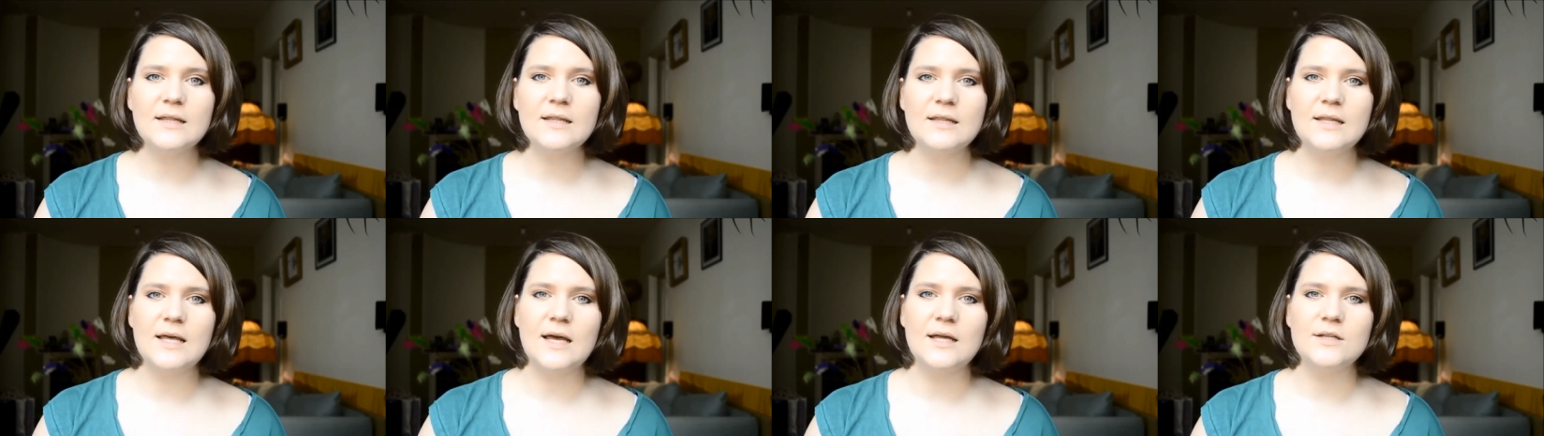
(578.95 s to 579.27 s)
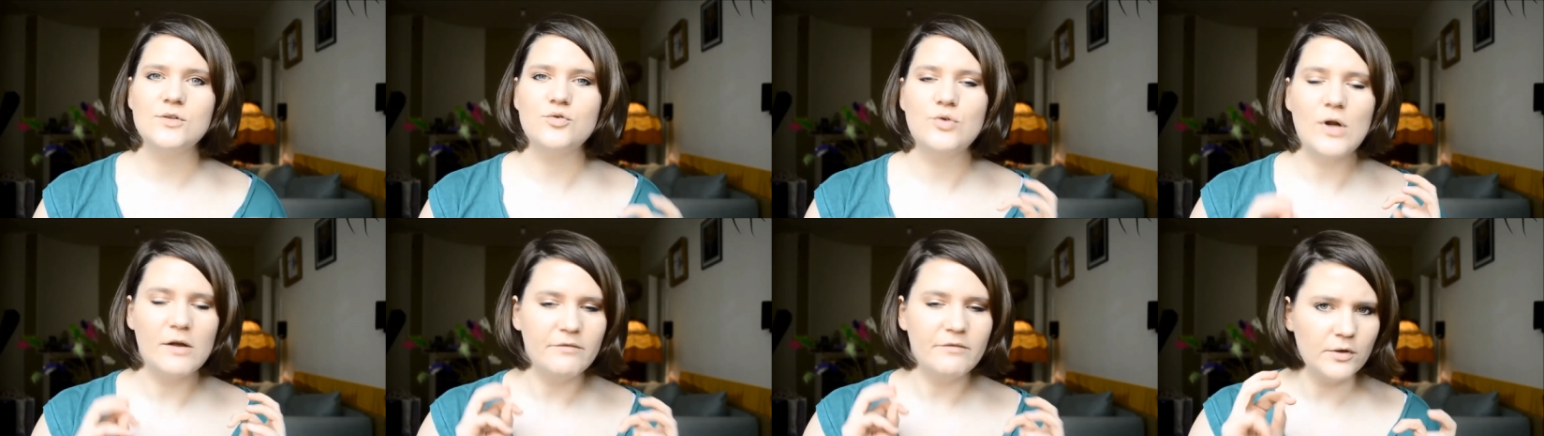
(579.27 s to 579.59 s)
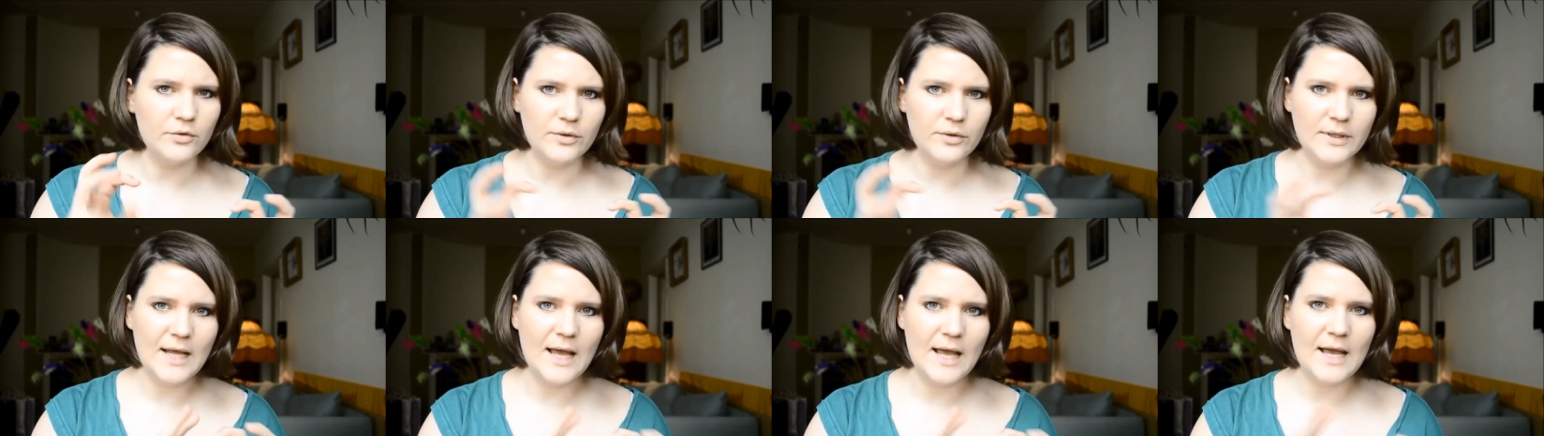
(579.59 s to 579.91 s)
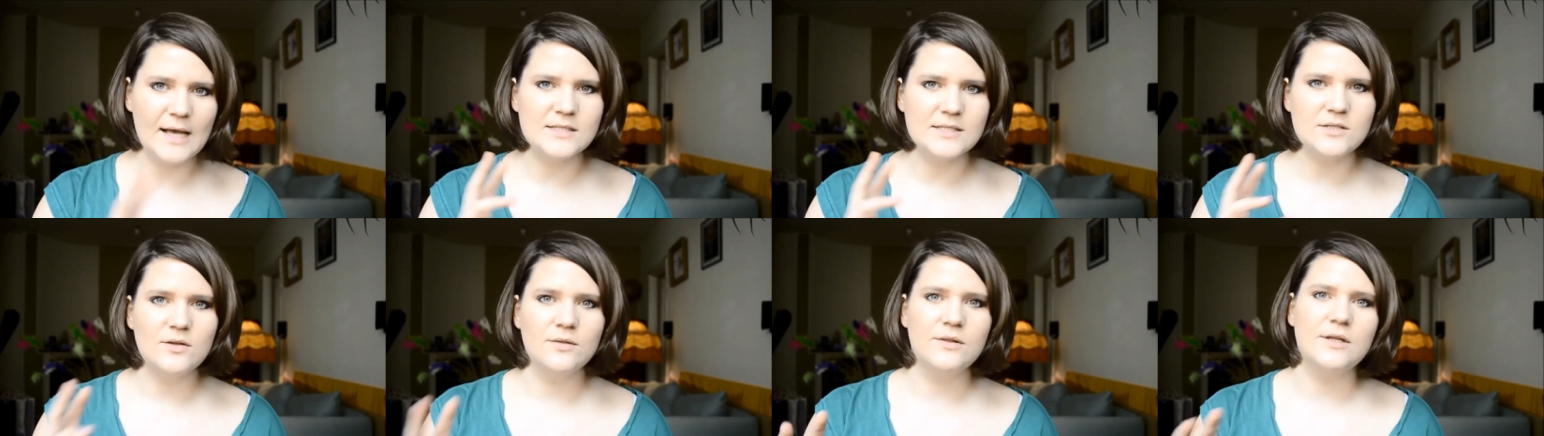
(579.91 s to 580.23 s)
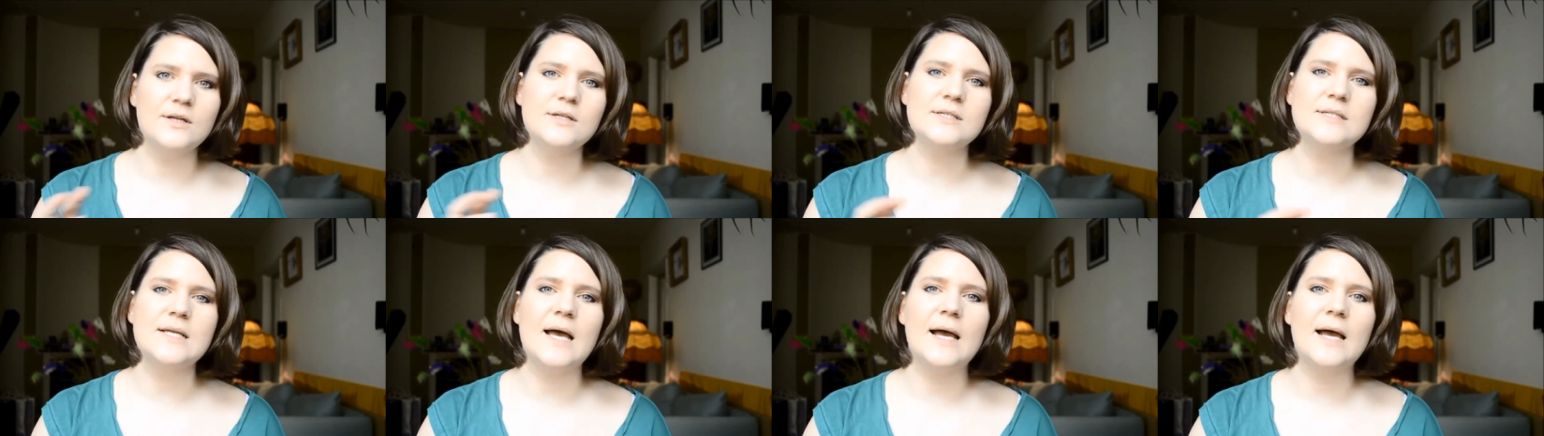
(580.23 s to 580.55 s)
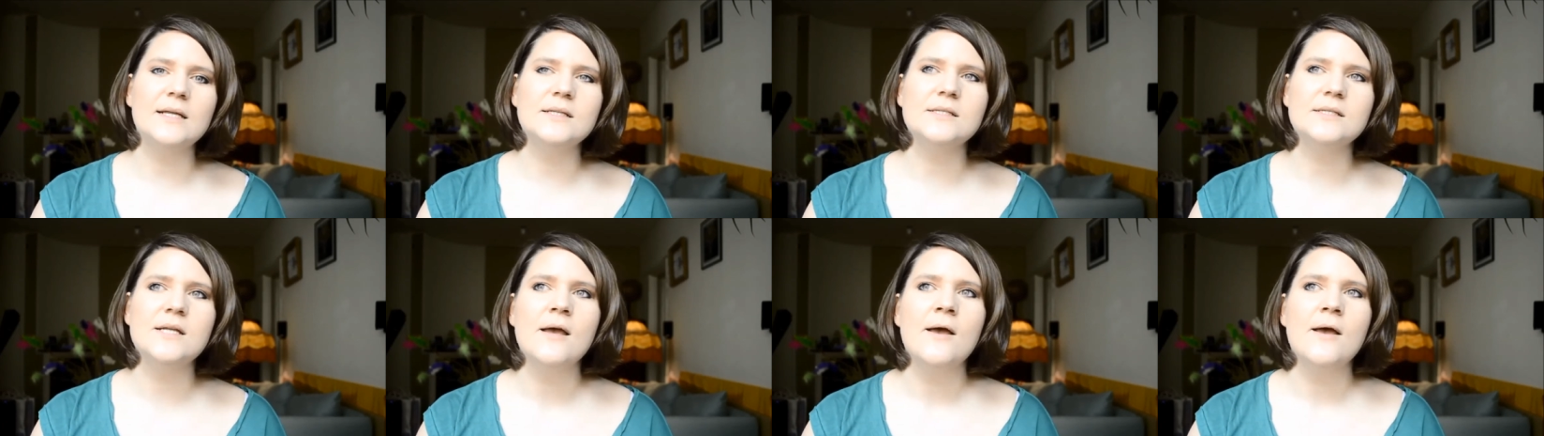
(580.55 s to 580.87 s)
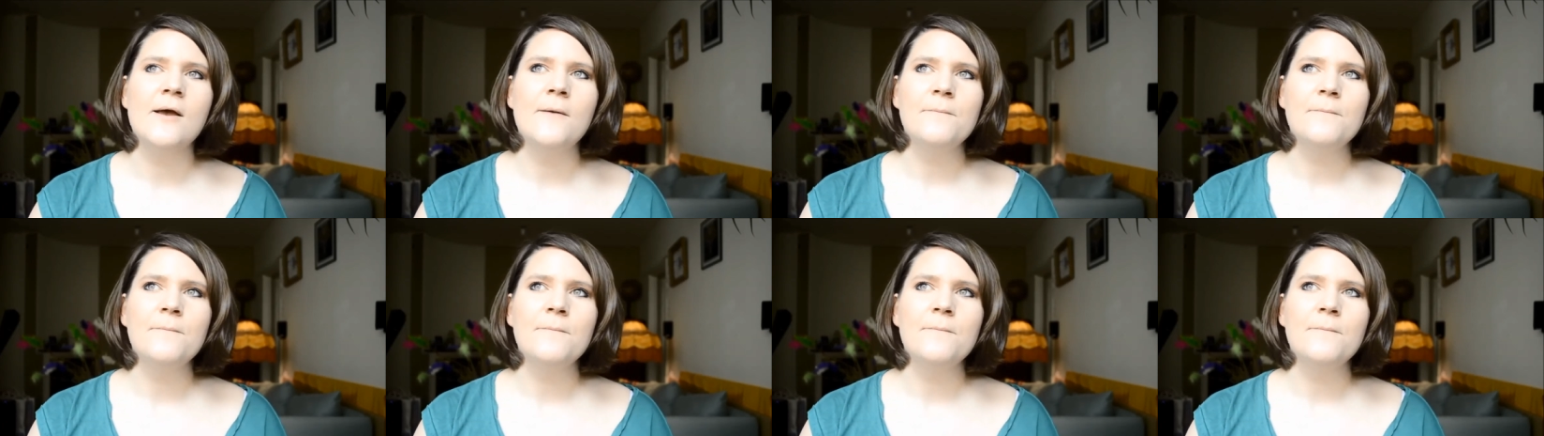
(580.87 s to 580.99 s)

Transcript: that Ravelry has on their site,